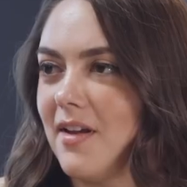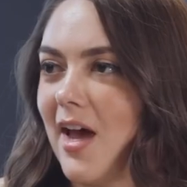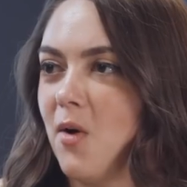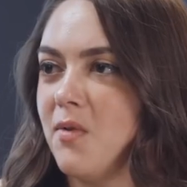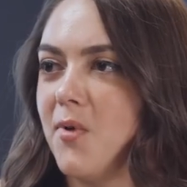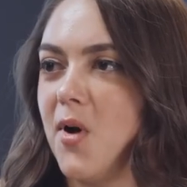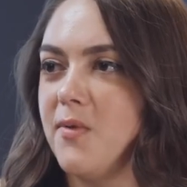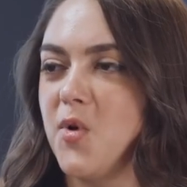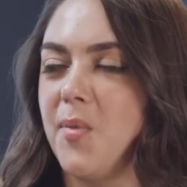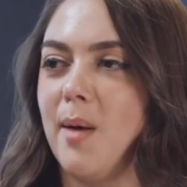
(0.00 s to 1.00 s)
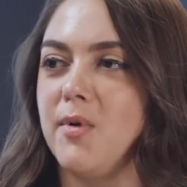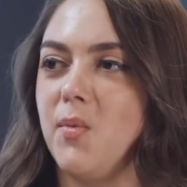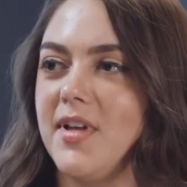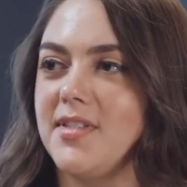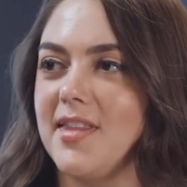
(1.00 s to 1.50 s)
how involved
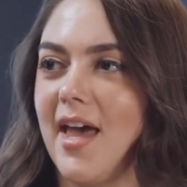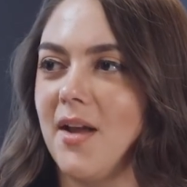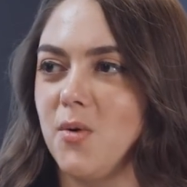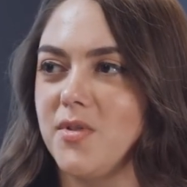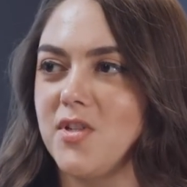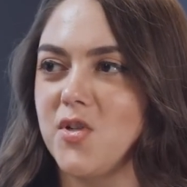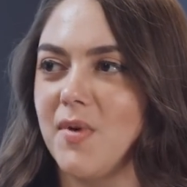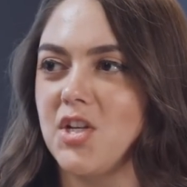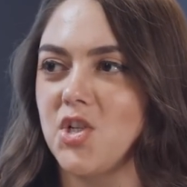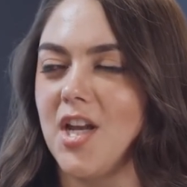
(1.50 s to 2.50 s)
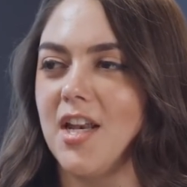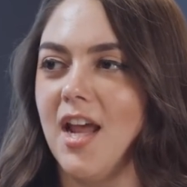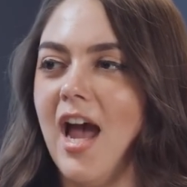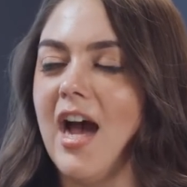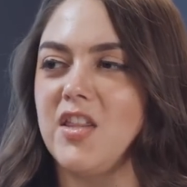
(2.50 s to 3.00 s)
Obama was in that whole situation.
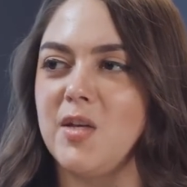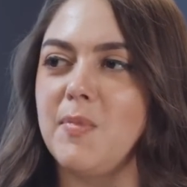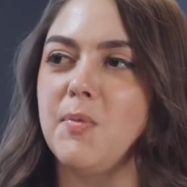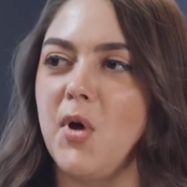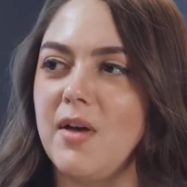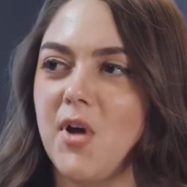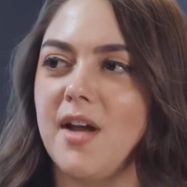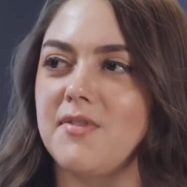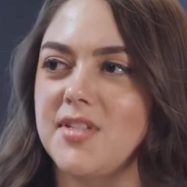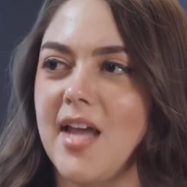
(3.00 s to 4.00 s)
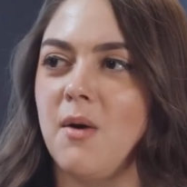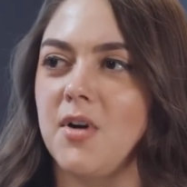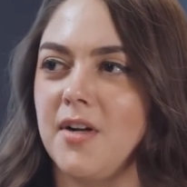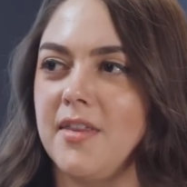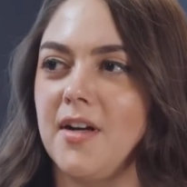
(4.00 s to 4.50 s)
I think people have kind of
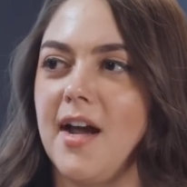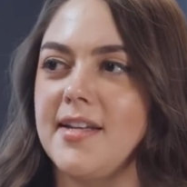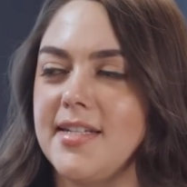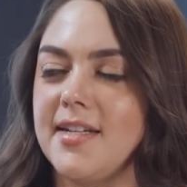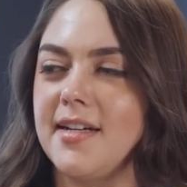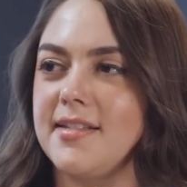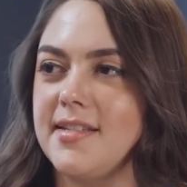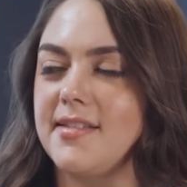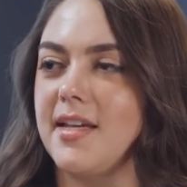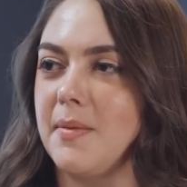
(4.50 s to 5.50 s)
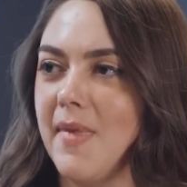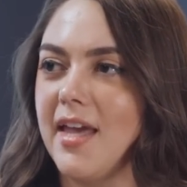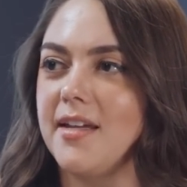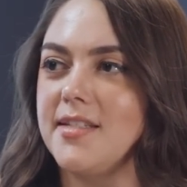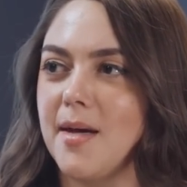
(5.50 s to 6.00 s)
soured on their idea as these like
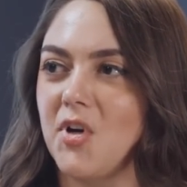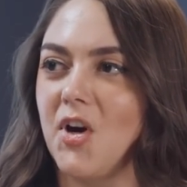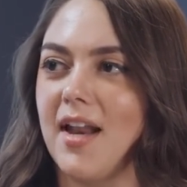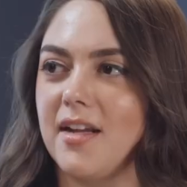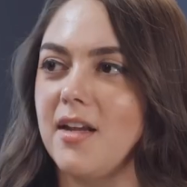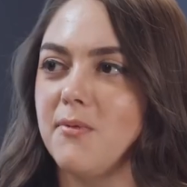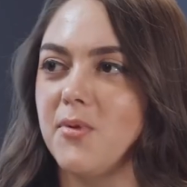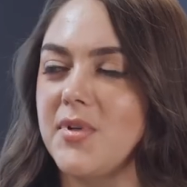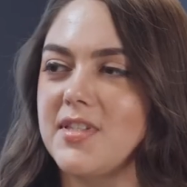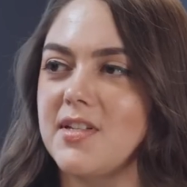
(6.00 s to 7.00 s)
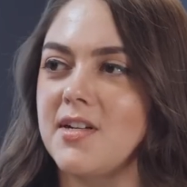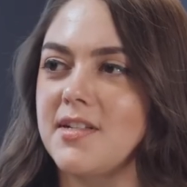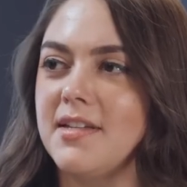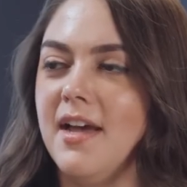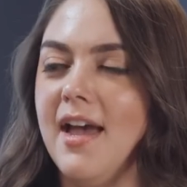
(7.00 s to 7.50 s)
mega Democratic
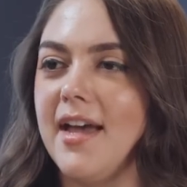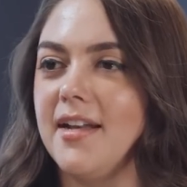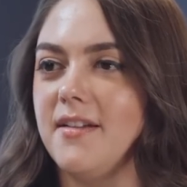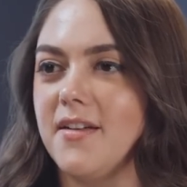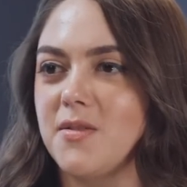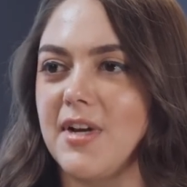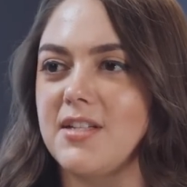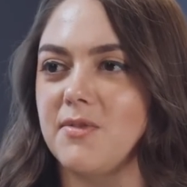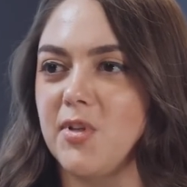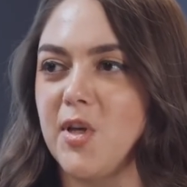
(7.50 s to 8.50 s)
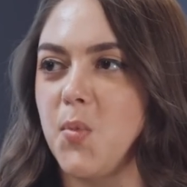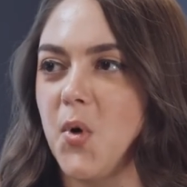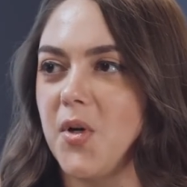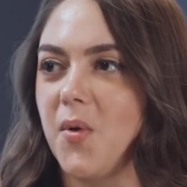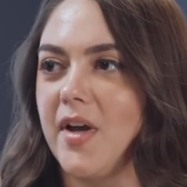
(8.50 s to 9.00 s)
influencers. And it does raise a really
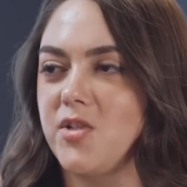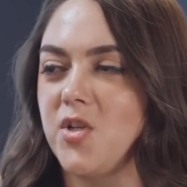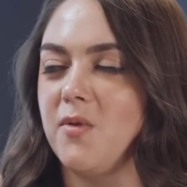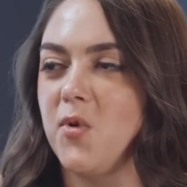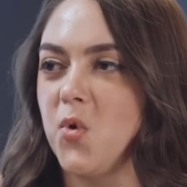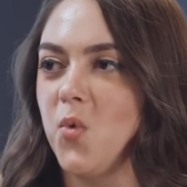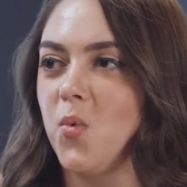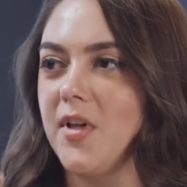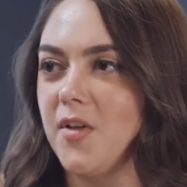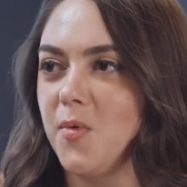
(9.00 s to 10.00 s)
important question of who will